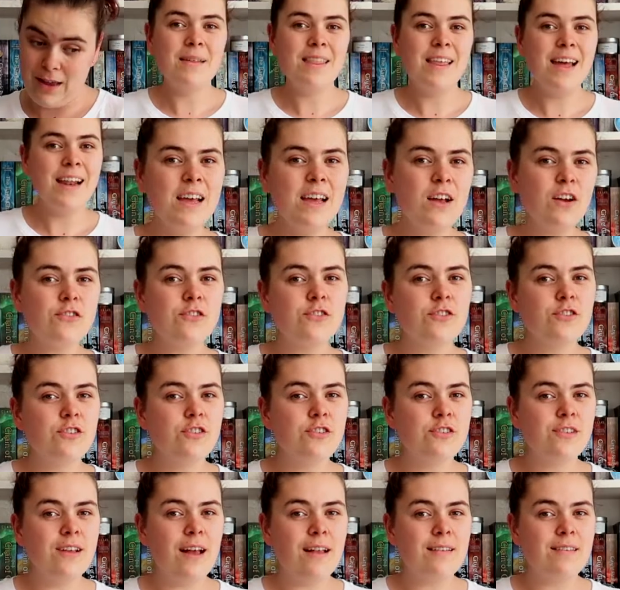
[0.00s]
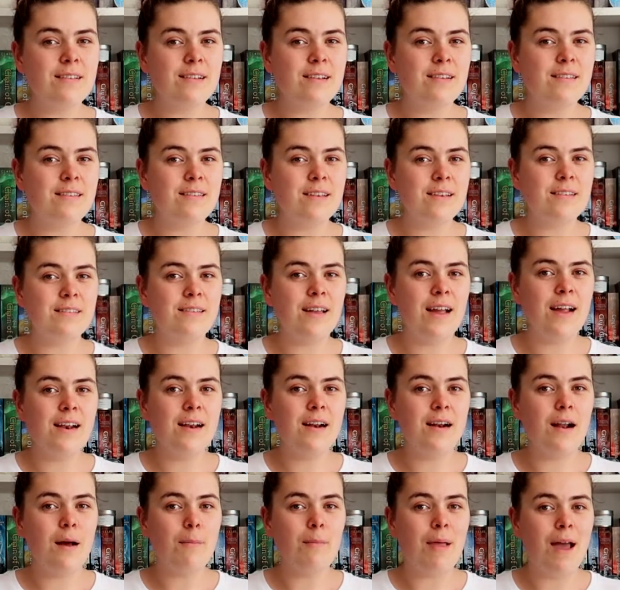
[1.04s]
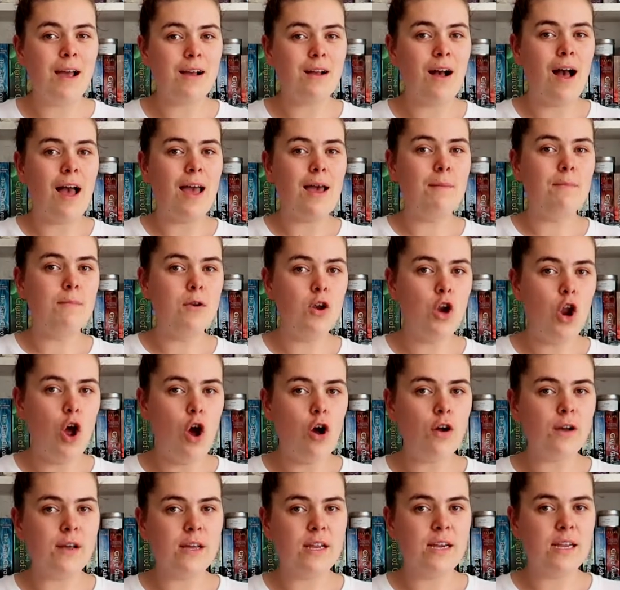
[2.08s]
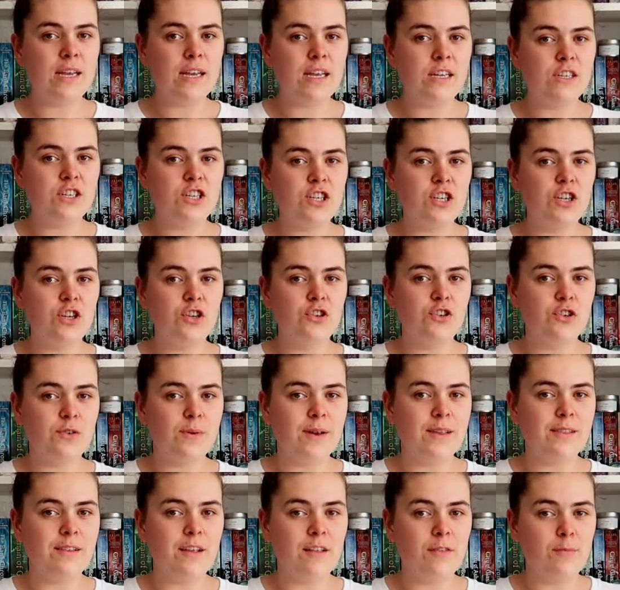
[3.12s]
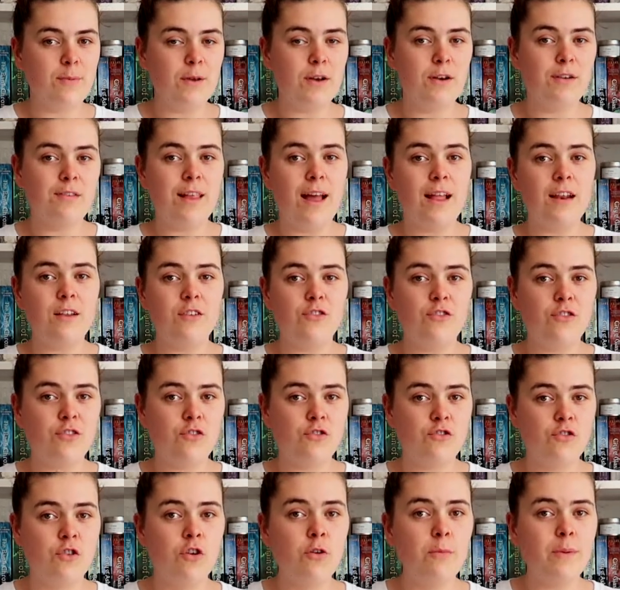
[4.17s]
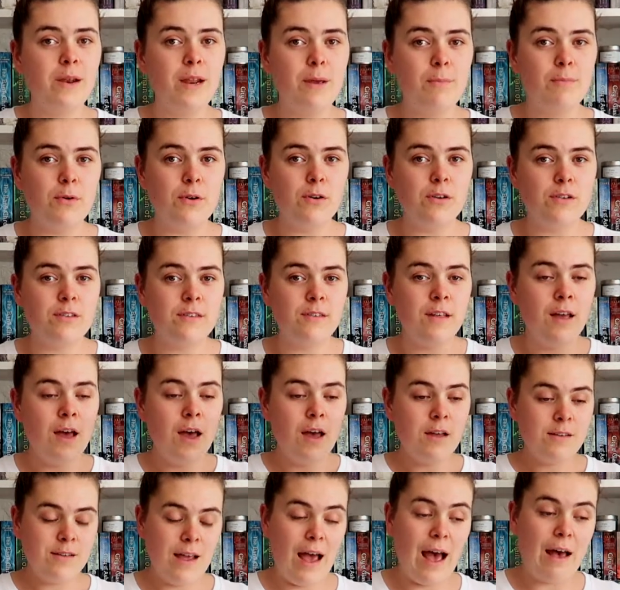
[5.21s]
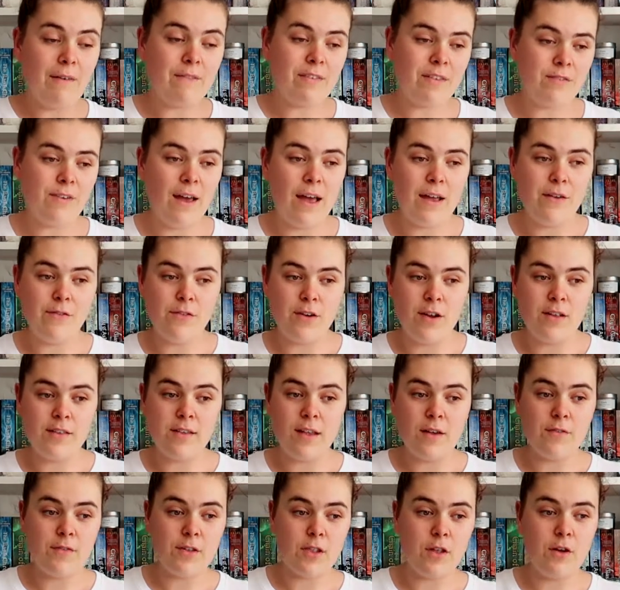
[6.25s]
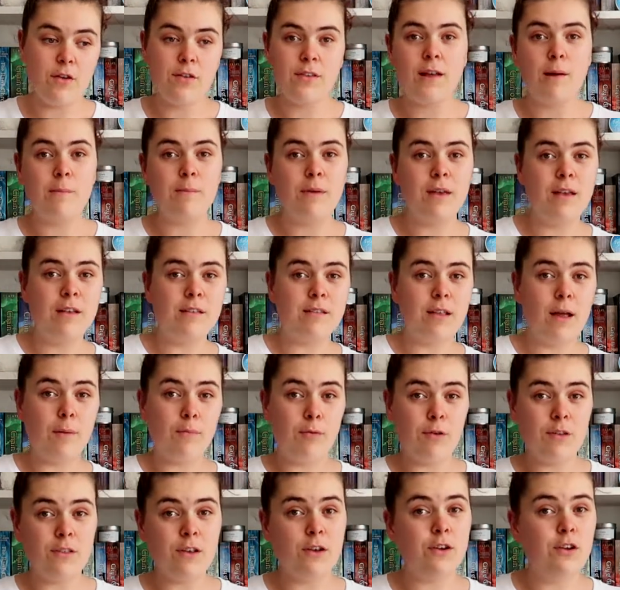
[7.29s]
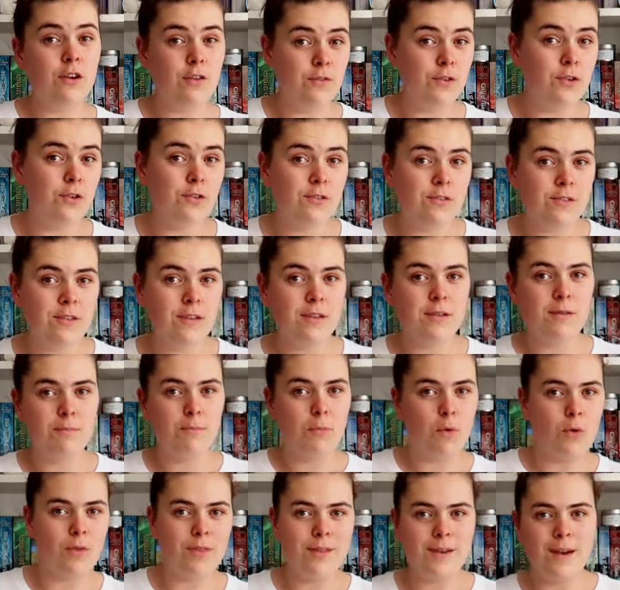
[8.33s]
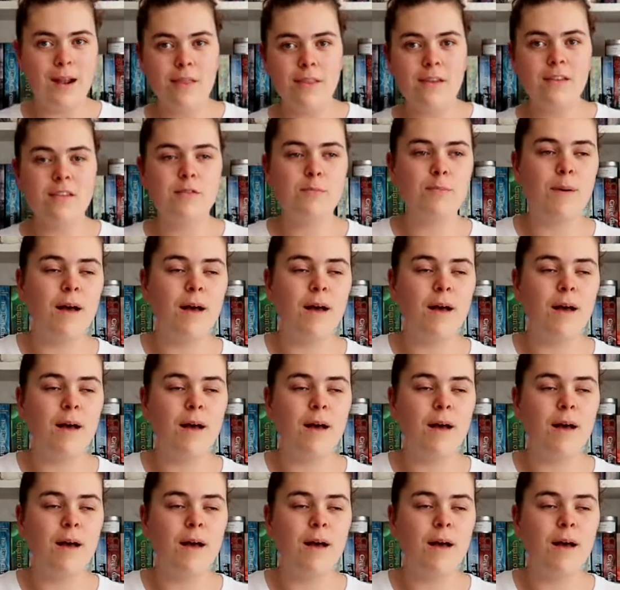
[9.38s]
But it got to 2016 and I'm like, I am not gonna continue doing this, because that is just too many books to have as favorites, even though some years I probably could have used it more than others.